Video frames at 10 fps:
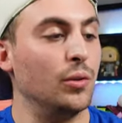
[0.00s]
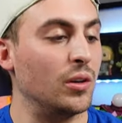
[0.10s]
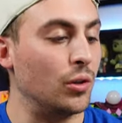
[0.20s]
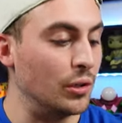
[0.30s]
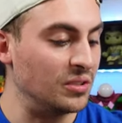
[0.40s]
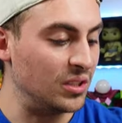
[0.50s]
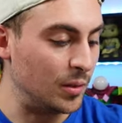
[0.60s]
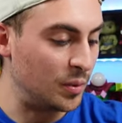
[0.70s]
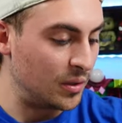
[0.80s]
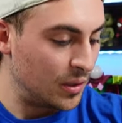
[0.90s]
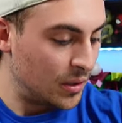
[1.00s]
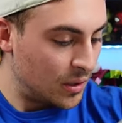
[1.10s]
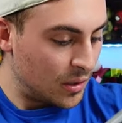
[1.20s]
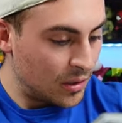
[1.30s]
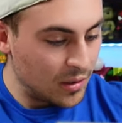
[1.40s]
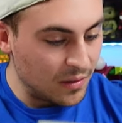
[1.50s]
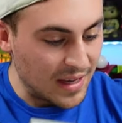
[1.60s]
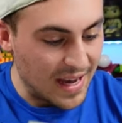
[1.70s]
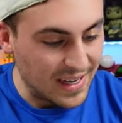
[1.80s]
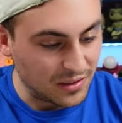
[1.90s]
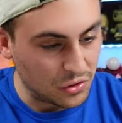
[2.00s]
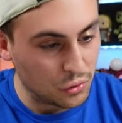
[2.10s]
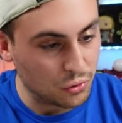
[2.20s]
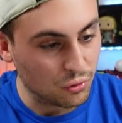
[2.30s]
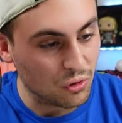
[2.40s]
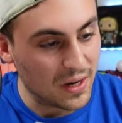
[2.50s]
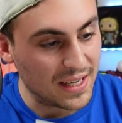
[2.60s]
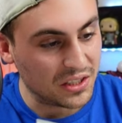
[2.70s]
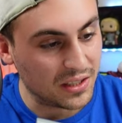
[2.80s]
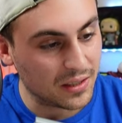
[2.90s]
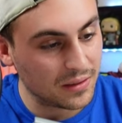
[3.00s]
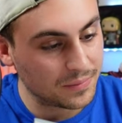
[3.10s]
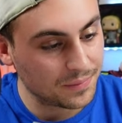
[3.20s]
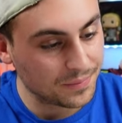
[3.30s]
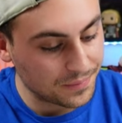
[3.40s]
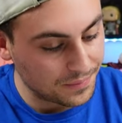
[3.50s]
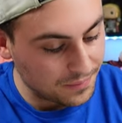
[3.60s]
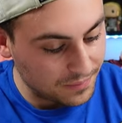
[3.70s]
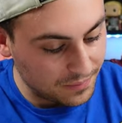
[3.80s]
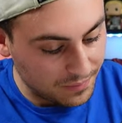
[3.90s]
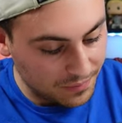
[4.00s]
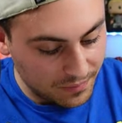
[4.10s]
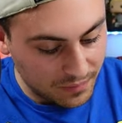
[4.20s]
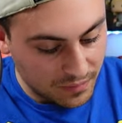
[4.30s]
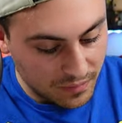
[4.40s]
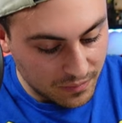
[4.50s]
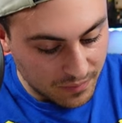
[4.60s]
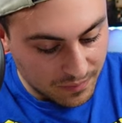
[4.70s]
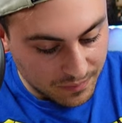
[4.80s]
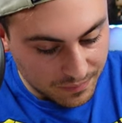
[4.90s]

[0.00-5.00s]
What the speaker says: to include a close-up. That is tragic. It